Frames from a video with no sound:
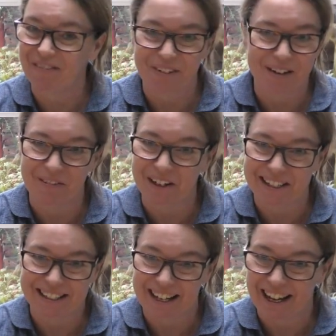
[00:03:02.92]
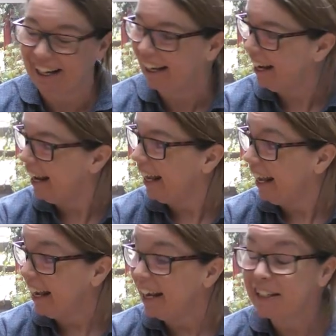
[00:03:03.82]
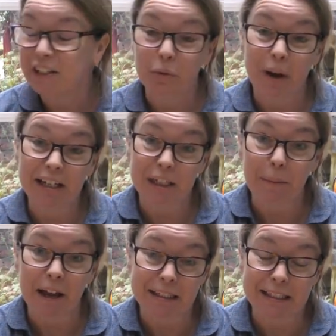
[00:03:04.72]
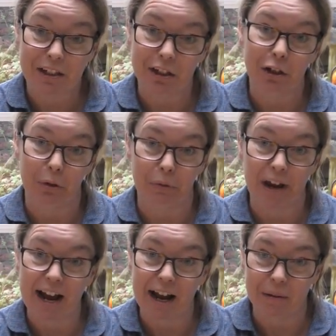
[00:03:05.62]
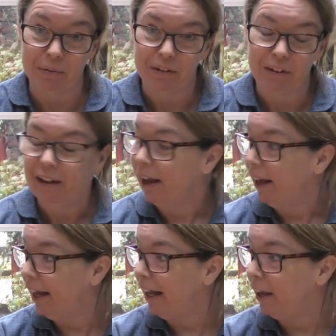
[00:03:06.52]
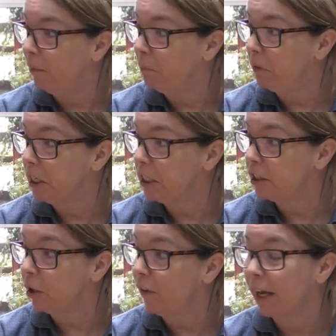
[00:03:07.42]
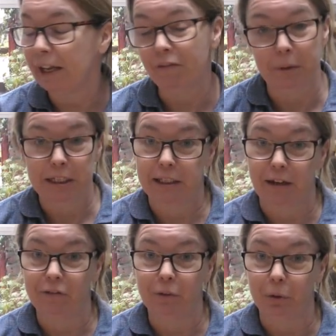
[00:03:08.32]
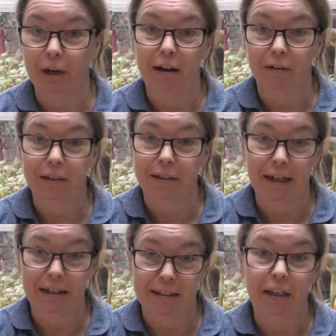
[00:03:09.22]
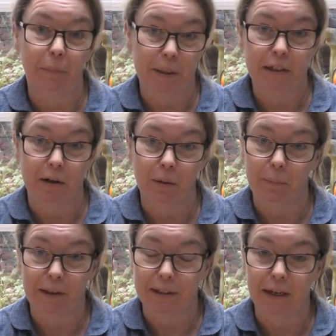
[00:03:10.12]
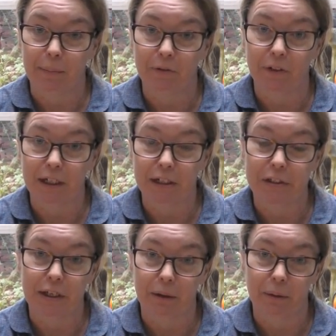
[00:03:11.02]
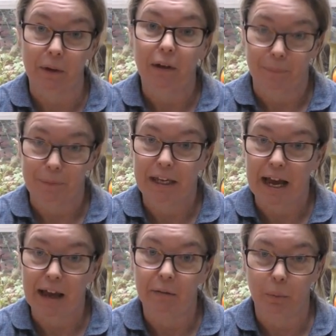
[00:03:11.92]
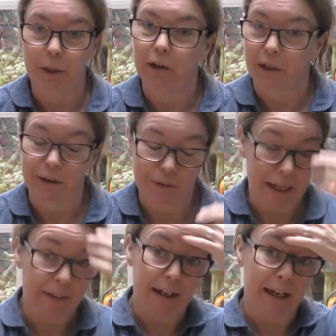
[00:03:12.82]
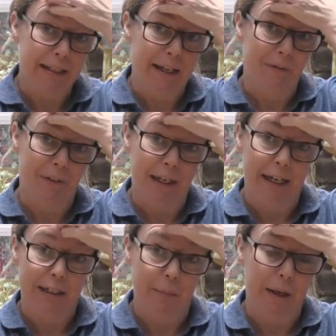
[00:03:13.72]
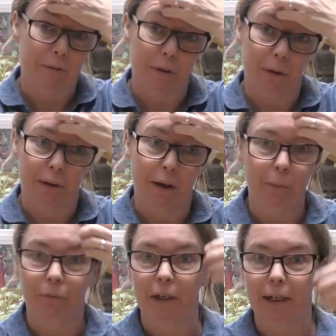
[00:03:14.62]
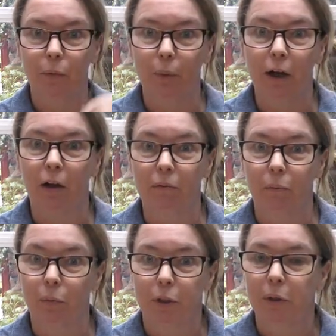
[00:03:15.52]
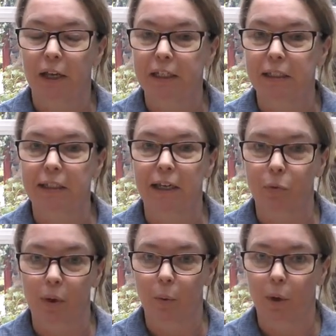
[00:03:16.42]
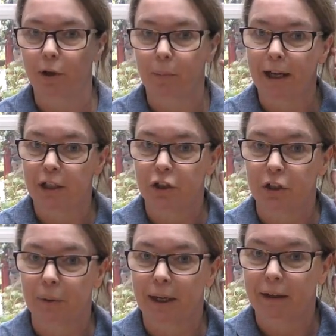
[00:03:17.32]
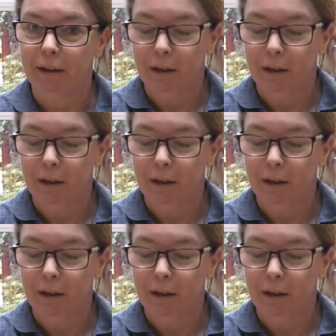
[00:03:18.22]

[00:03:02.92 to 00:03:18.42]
life being what it's like, it's twenty past two now. Um, so if I give myself four hours, it's going to be dark by the time I finish. So yeah, we are going to have to get the lights out for the later bit. But hopefully, if we are, if we do get to the stage where we're going to manage to uh,